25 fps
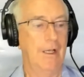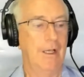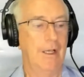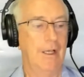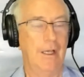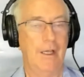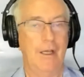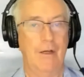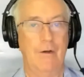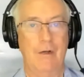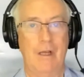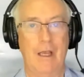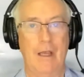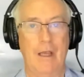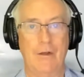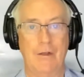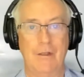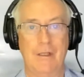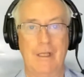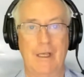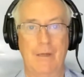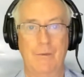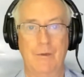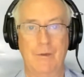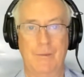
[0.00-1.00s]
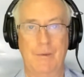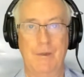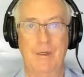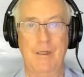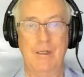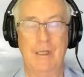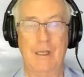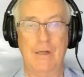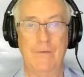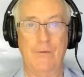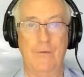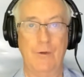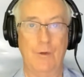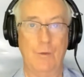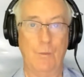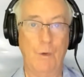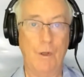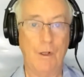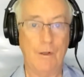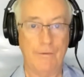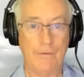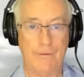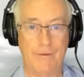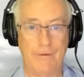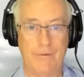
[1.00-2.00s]
he would argue that was being done for the
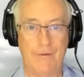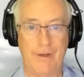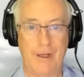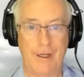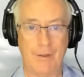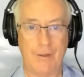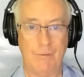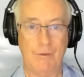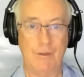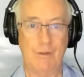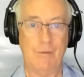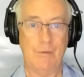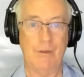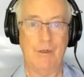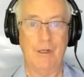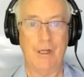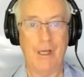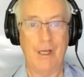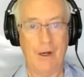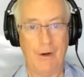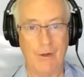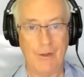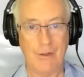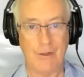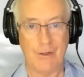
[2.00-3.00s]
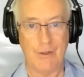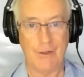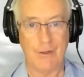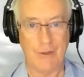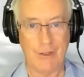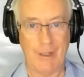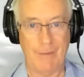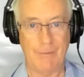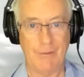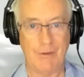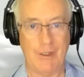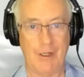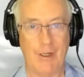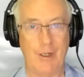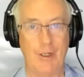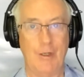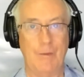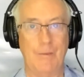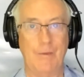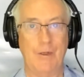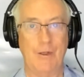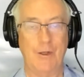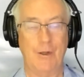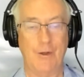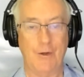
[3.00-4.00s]
wealth effect, which would encourage consumption and help
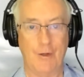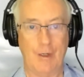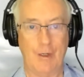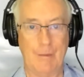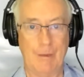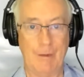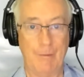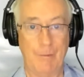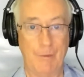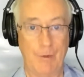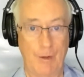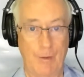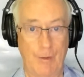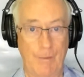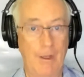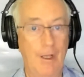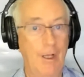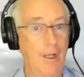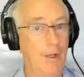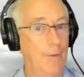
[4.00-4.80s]
the economy boom.